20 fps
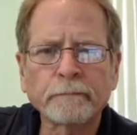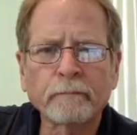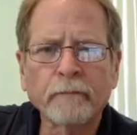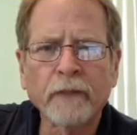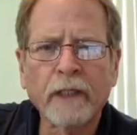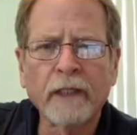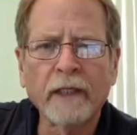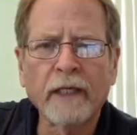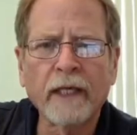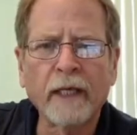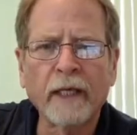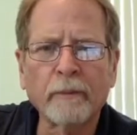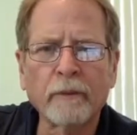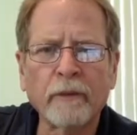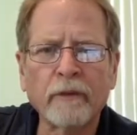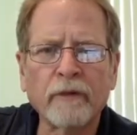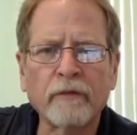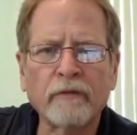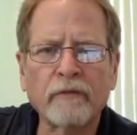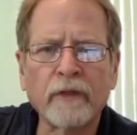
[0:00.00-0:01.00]
Camera
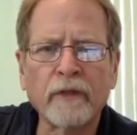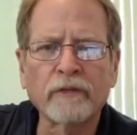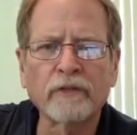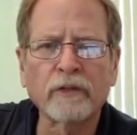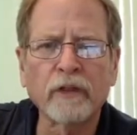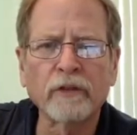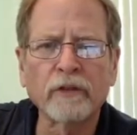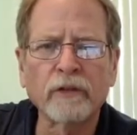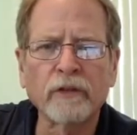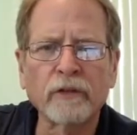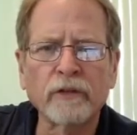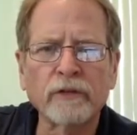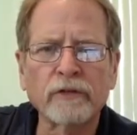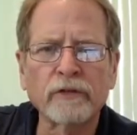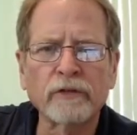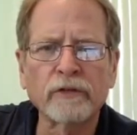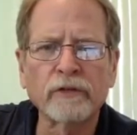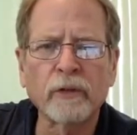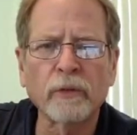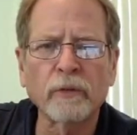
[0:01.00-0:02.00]
that fits under the
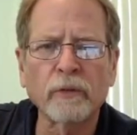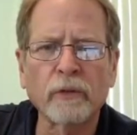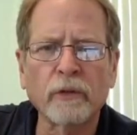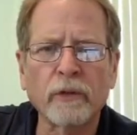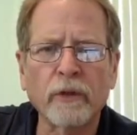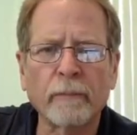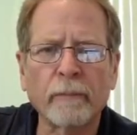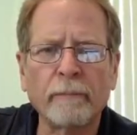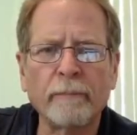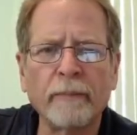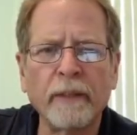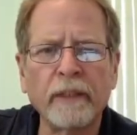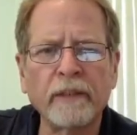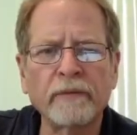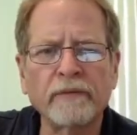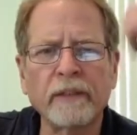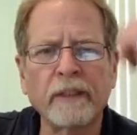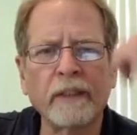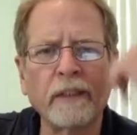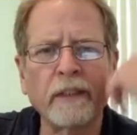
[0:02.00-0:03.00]
shoulder, the
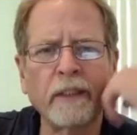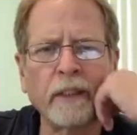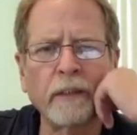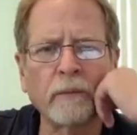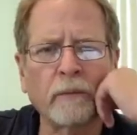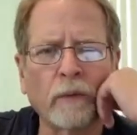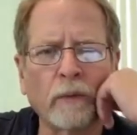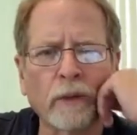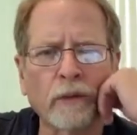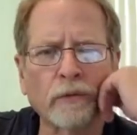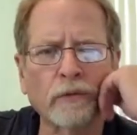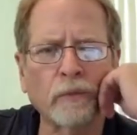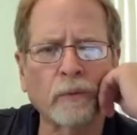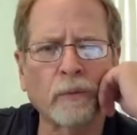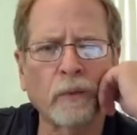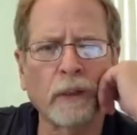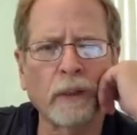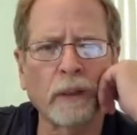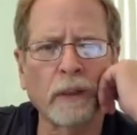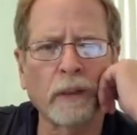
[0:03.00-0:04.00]
BCD works
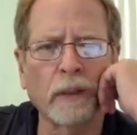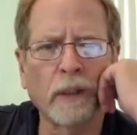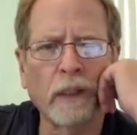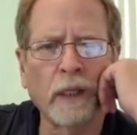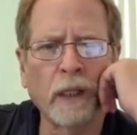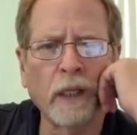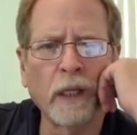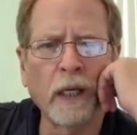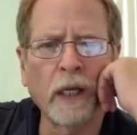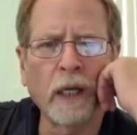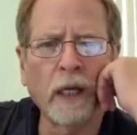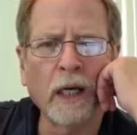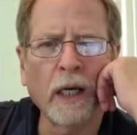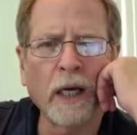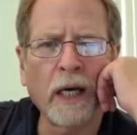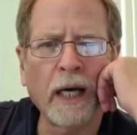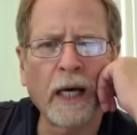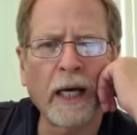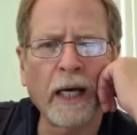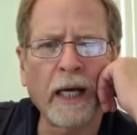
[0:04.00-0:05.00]
well.
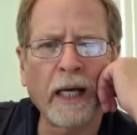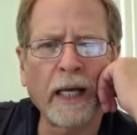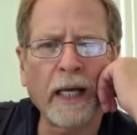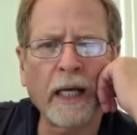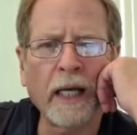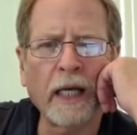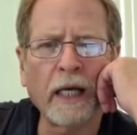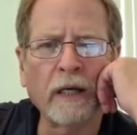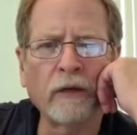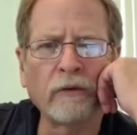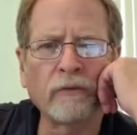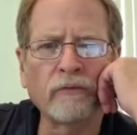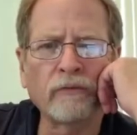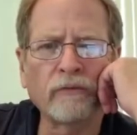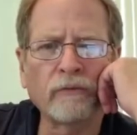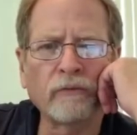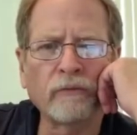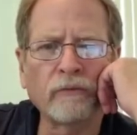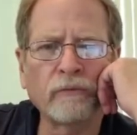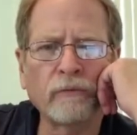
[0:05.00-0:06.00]
I
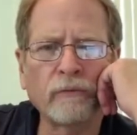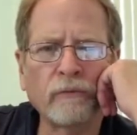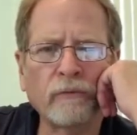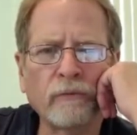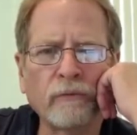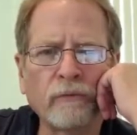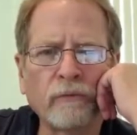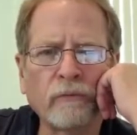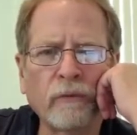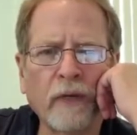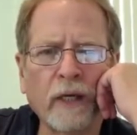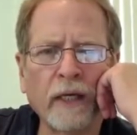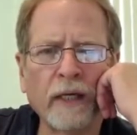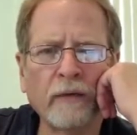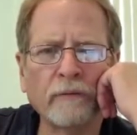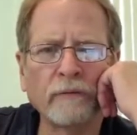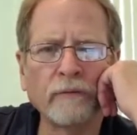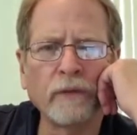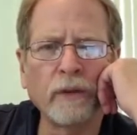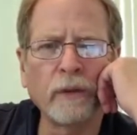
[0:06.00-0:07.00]
have
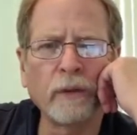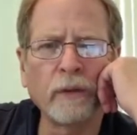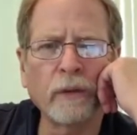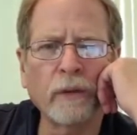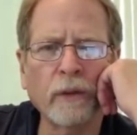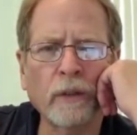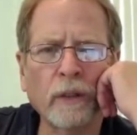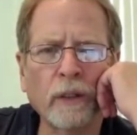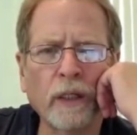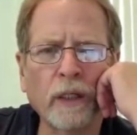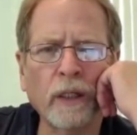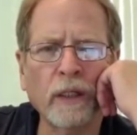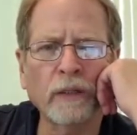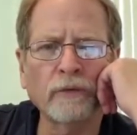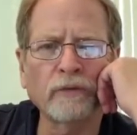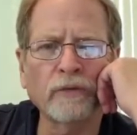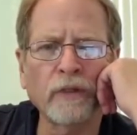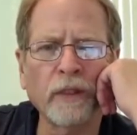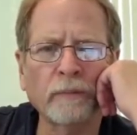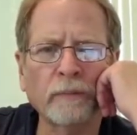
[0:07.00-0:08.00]
no
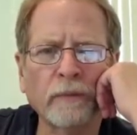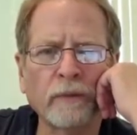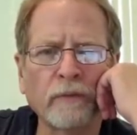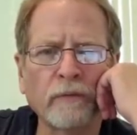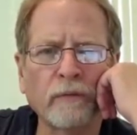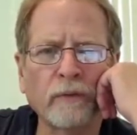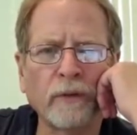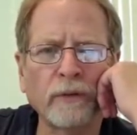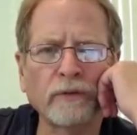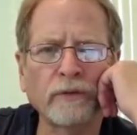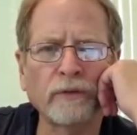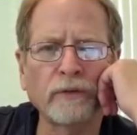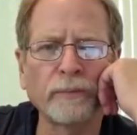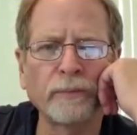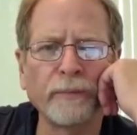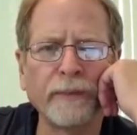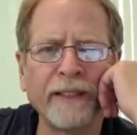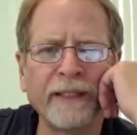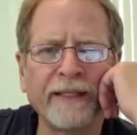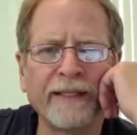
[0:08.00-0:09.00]
concept of what you
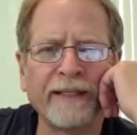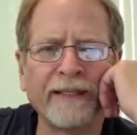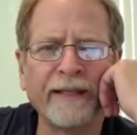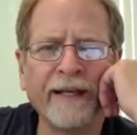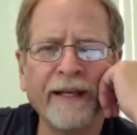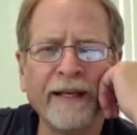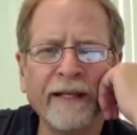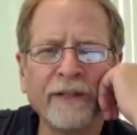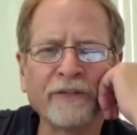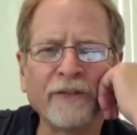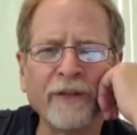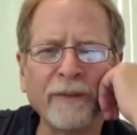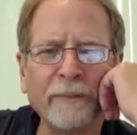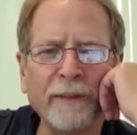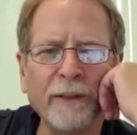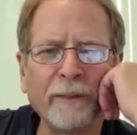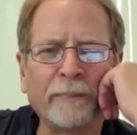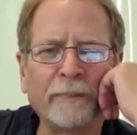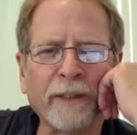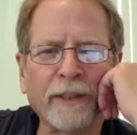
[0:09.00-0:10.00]
mean. Send
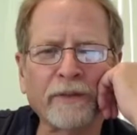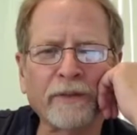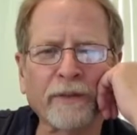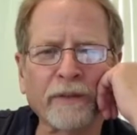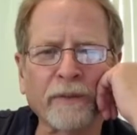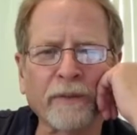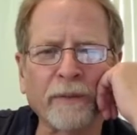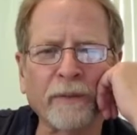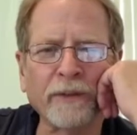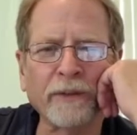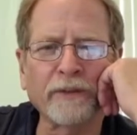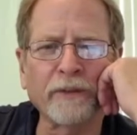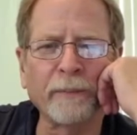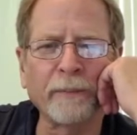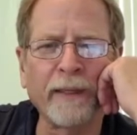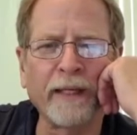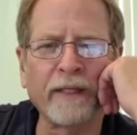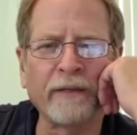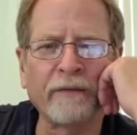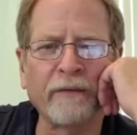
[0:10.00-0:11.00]
me a picture of what you
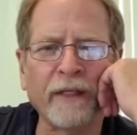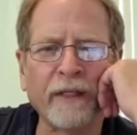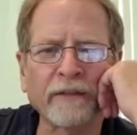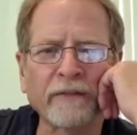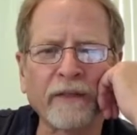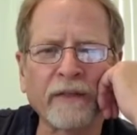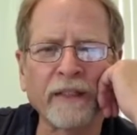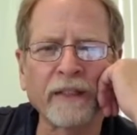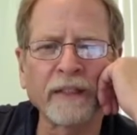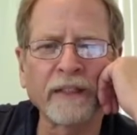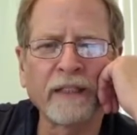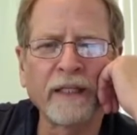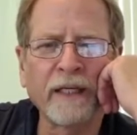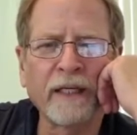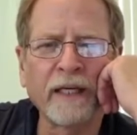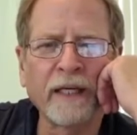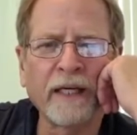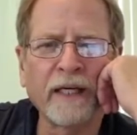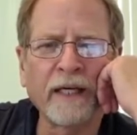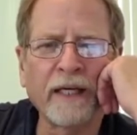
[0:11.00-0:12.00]
made, Rezvan.
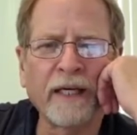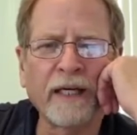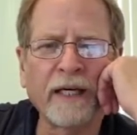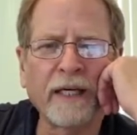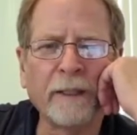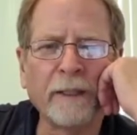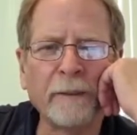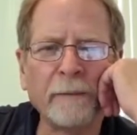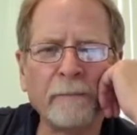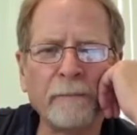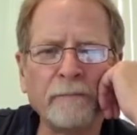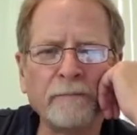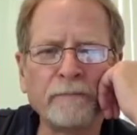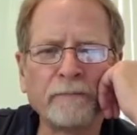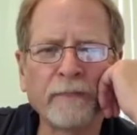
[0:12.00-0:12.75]
That